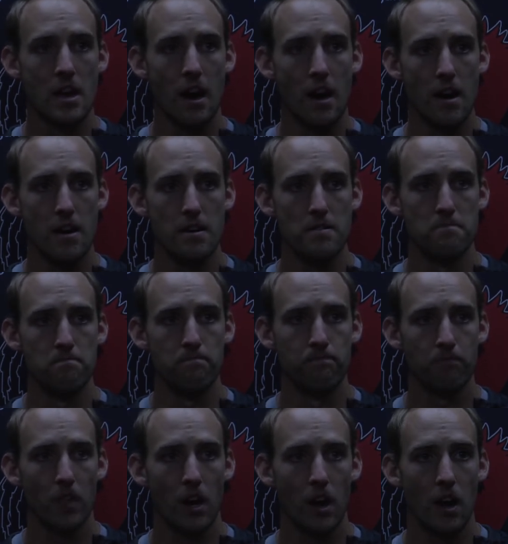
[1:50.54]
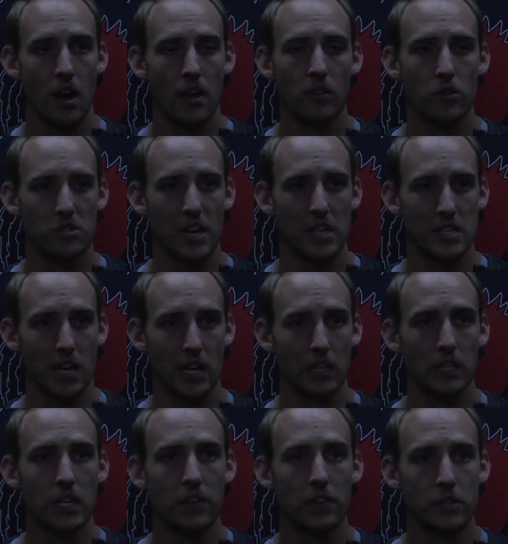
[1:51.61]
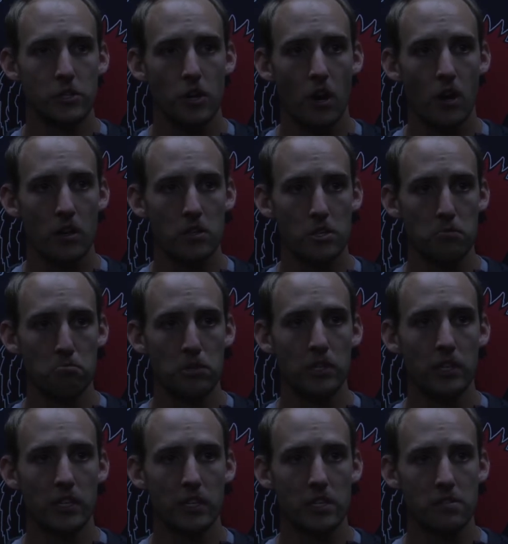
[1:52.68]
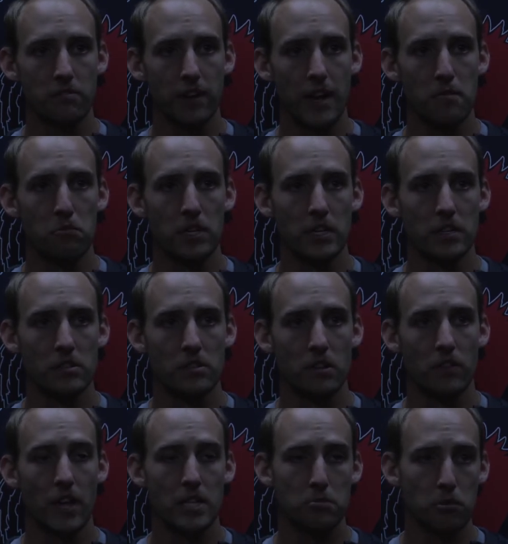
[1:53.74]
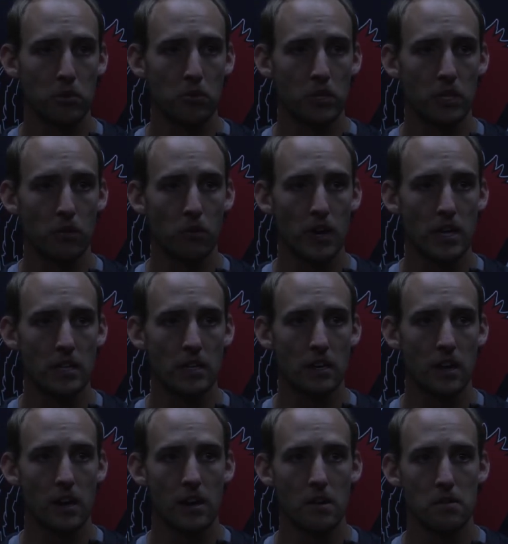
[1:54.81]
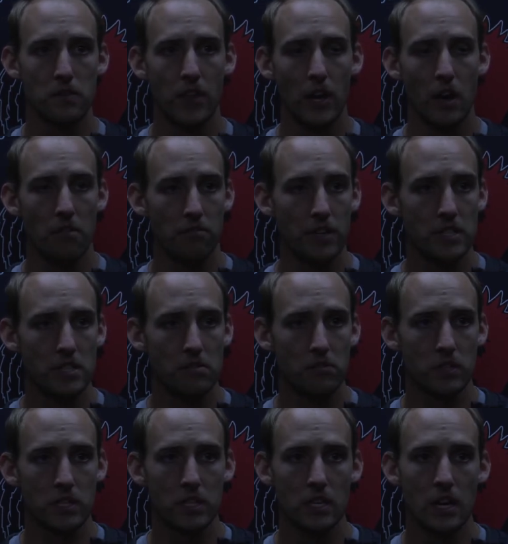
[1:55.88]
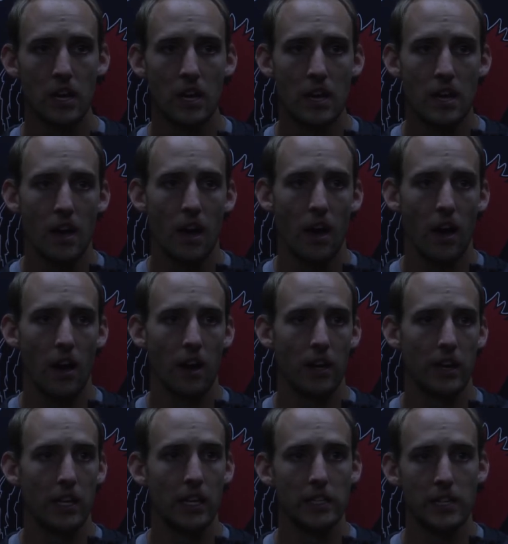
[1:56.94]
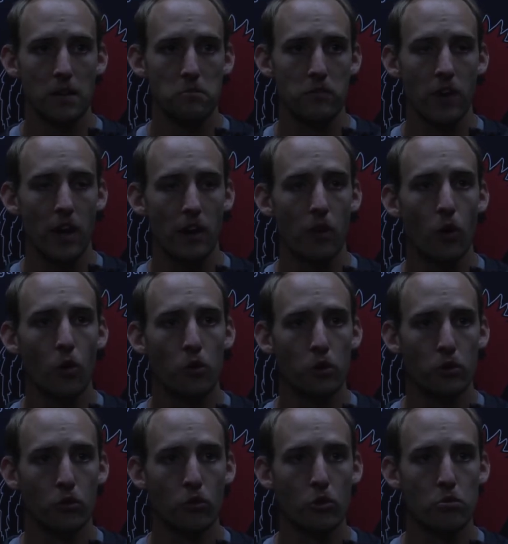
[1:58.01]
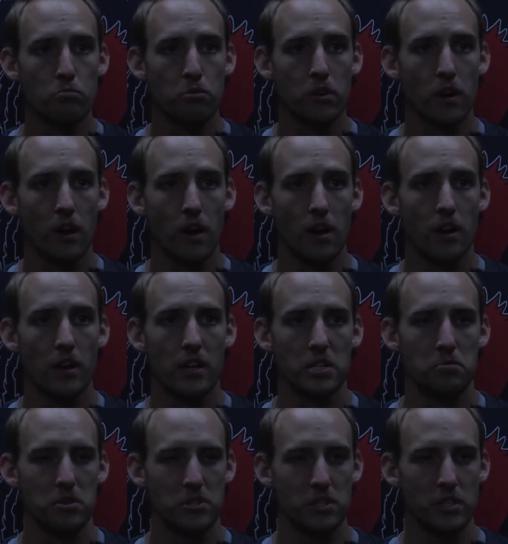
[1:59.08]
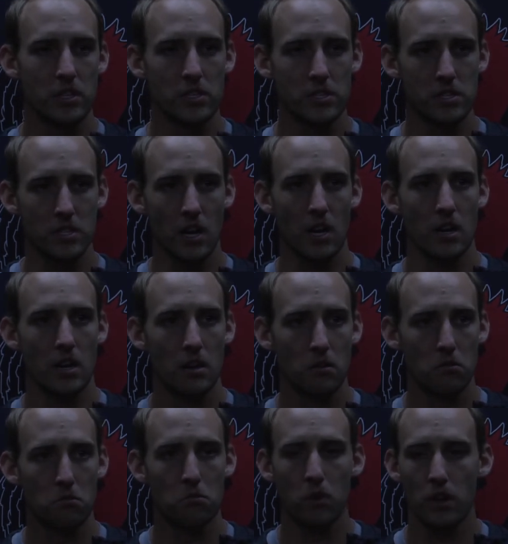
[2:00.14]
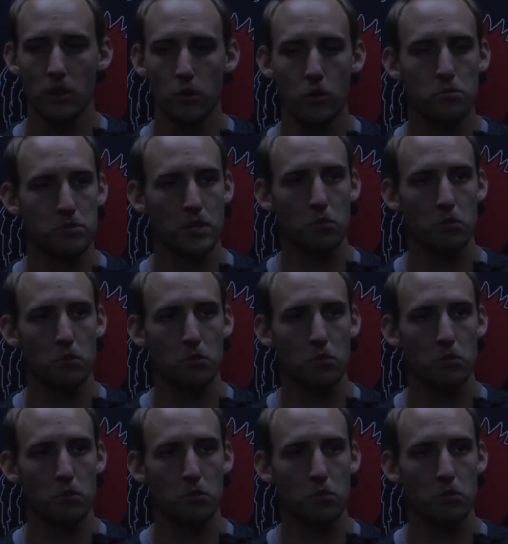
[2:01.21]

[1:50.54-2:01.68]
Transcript: and those guys kind of leading the charge and building this family. So that's been really great. And then offensively, anytime you've got an older group, and especially this is kind of one of the groups